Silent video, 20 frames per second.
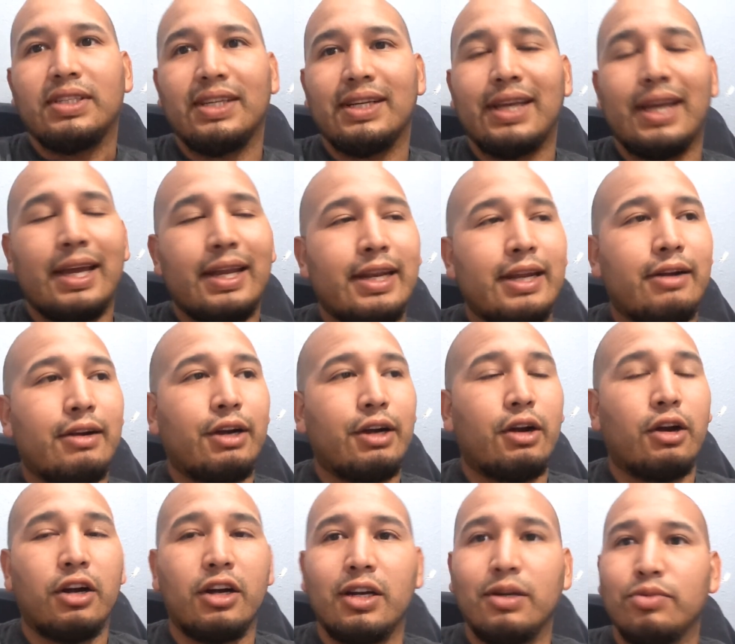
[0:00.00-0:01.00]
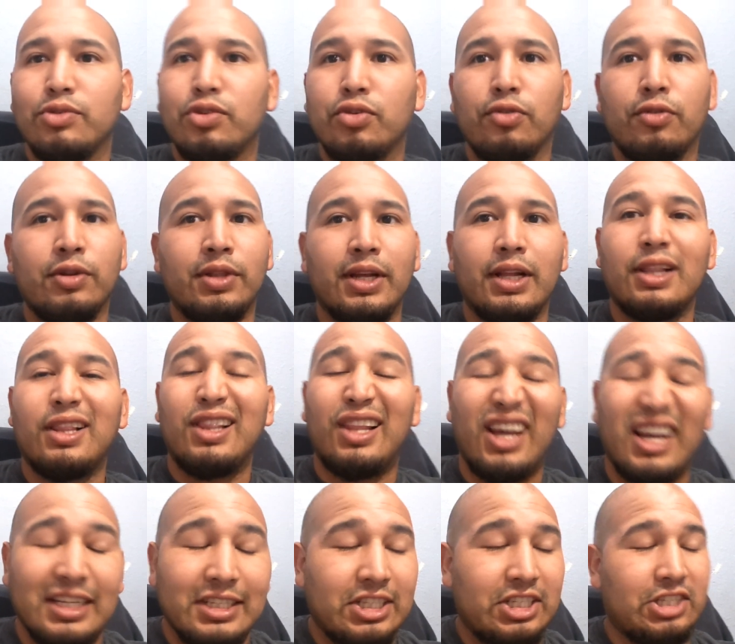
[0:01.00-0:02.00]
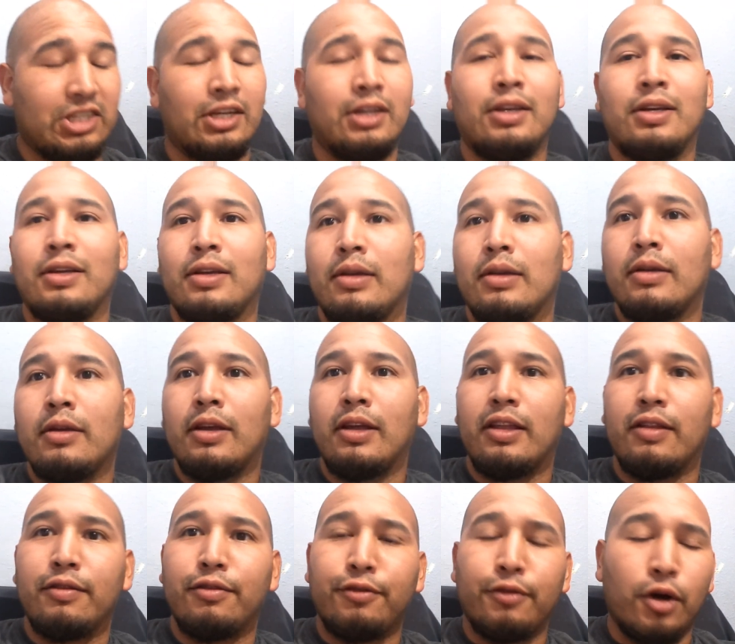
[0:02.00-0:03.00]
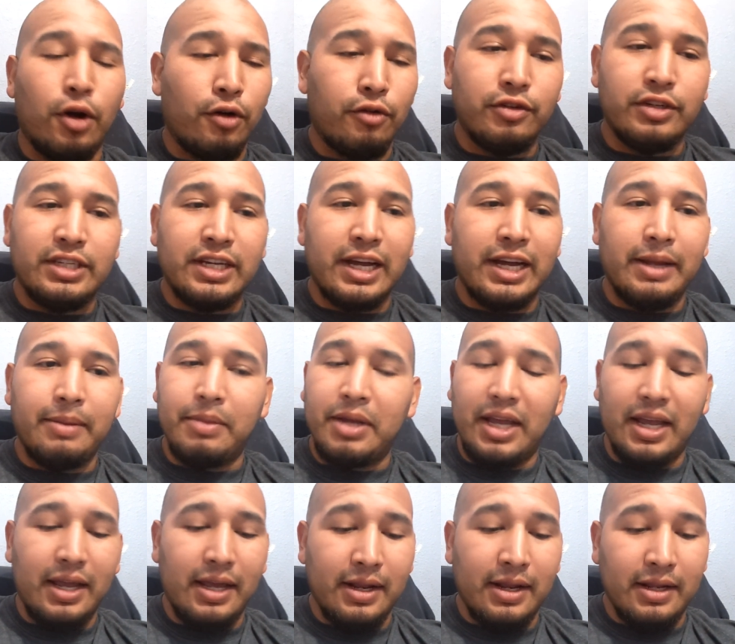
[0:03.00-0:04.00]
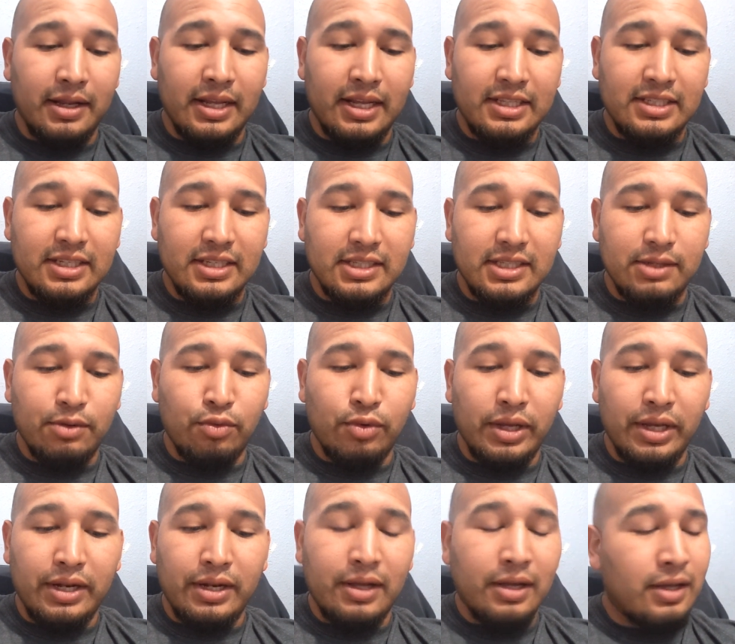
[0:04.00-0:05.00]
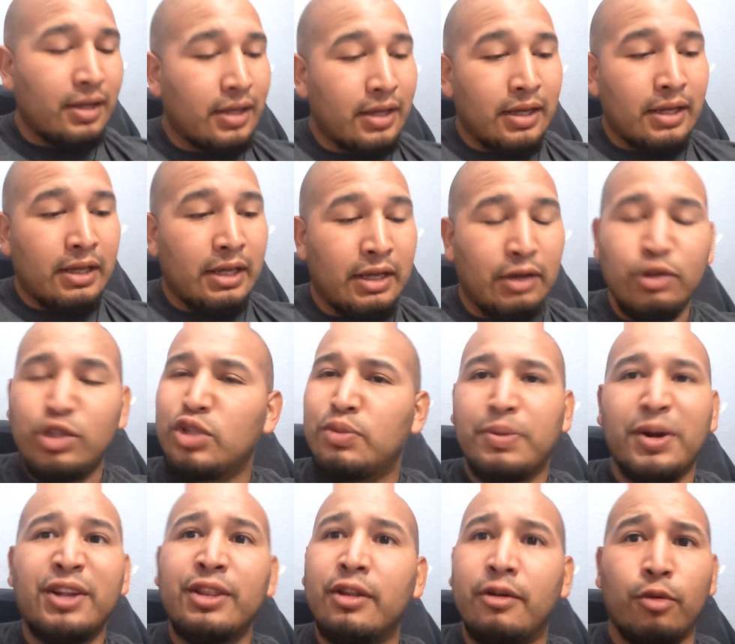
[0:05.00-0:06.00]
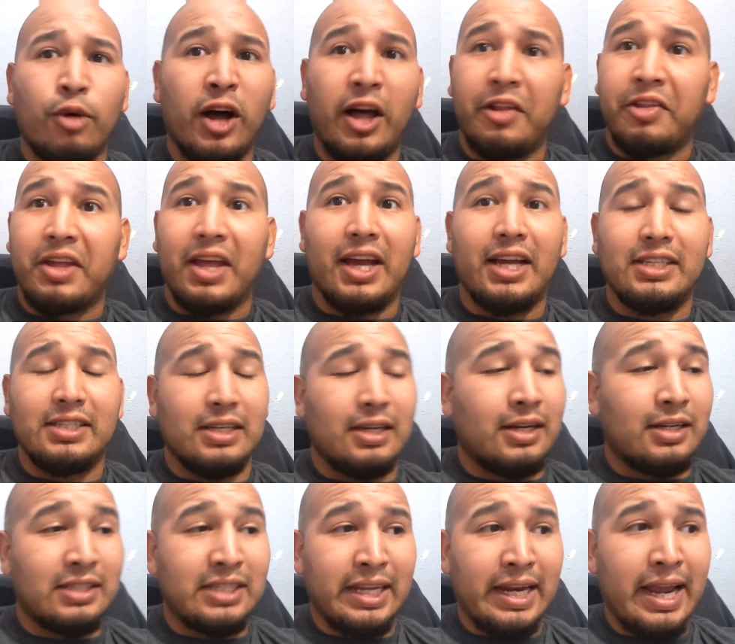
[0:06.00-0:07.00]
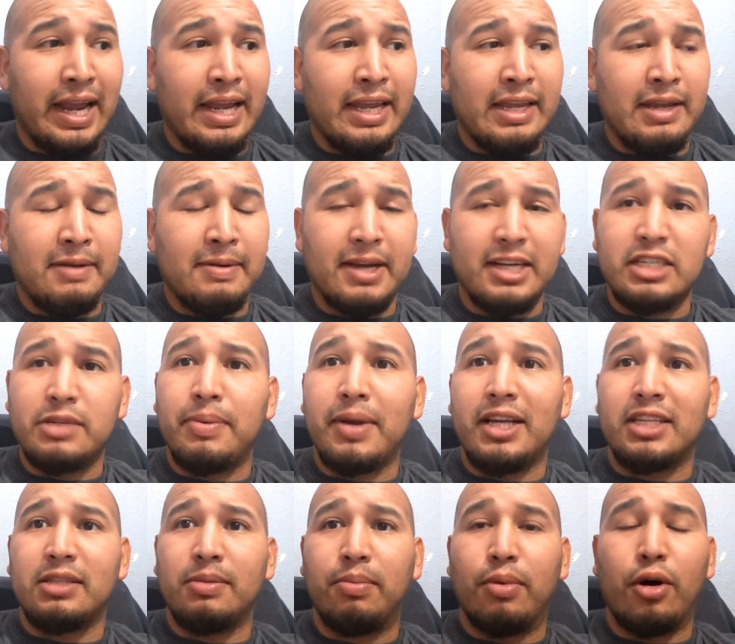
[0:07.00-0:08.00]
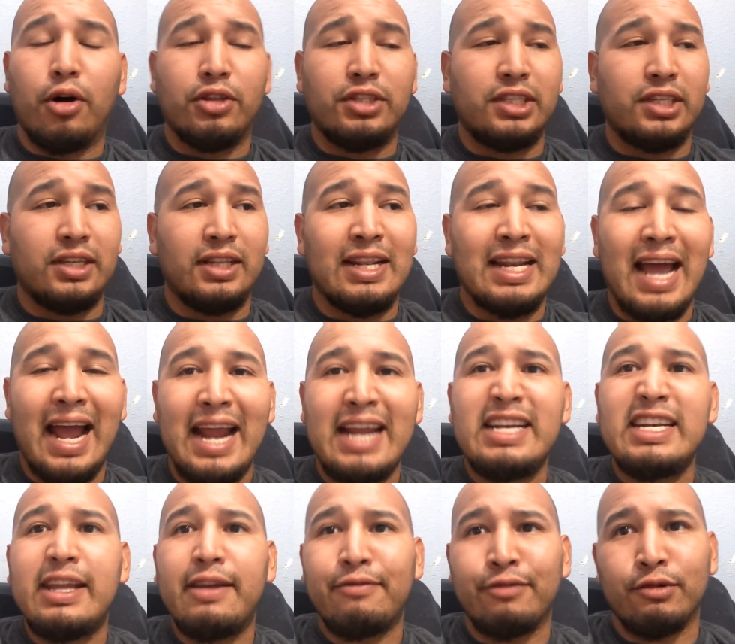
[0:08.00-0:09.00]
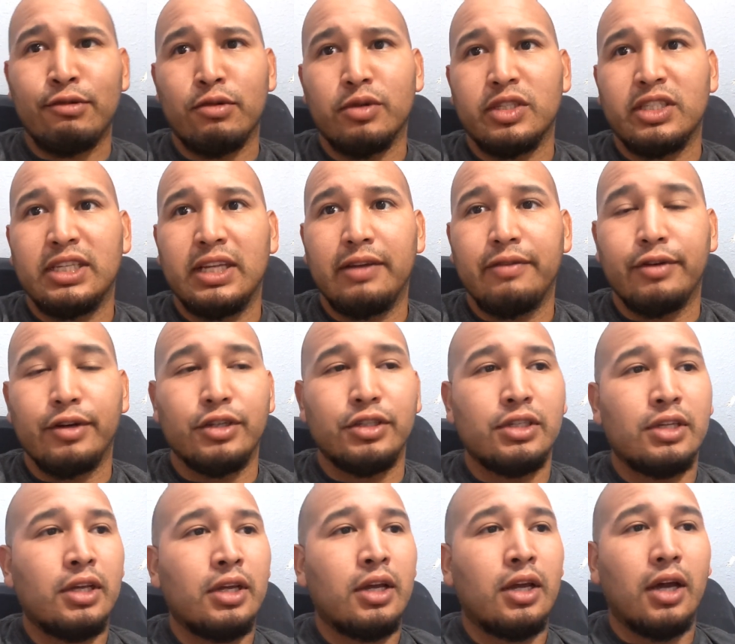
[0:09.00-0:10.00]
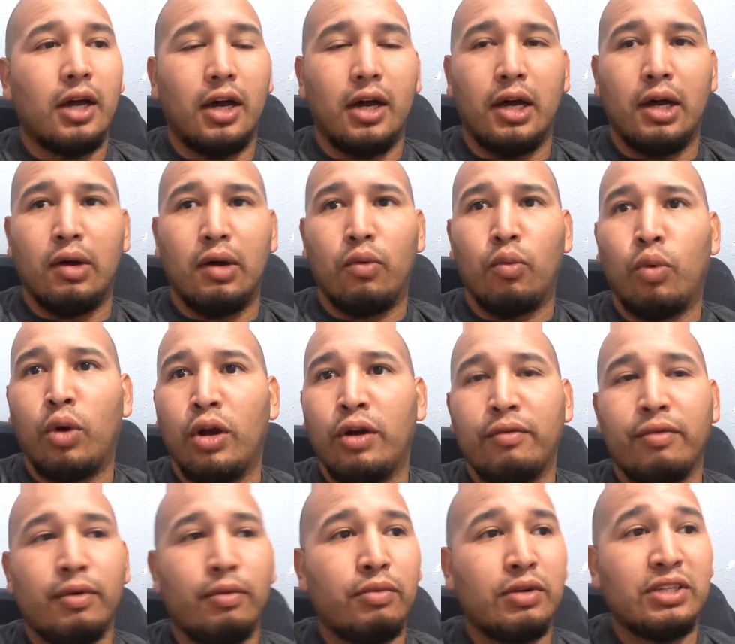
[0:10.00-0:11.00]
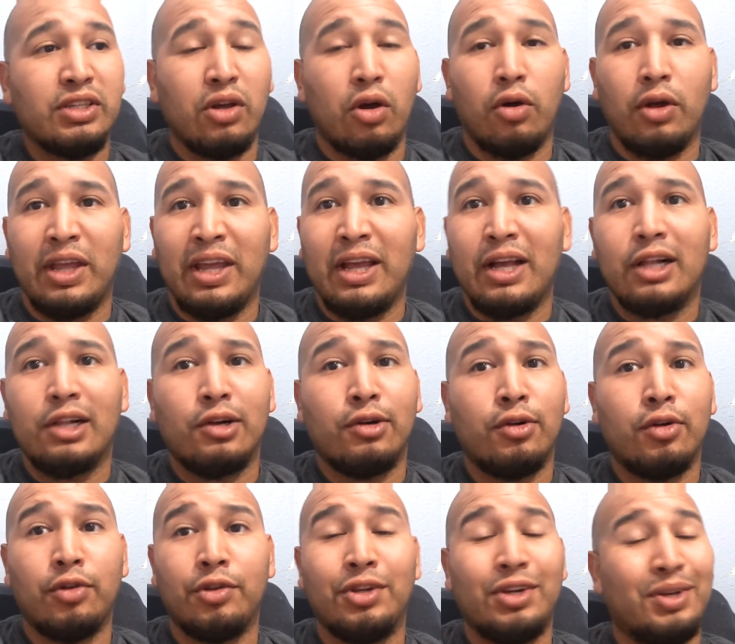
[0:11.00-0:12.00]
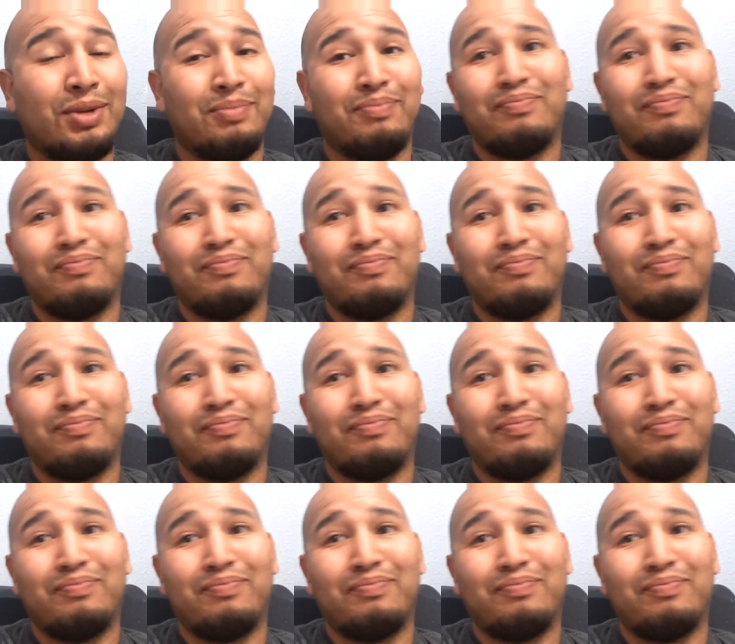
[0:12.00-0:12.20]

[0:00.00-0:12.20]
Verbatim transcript: Once again, Derek Carr comes through in the clutch in overtime and gets us the win. He was spreading the wealth, guys. Uh, today, he actually passed the ball to nine different receivers. Uh, one of them was Ingold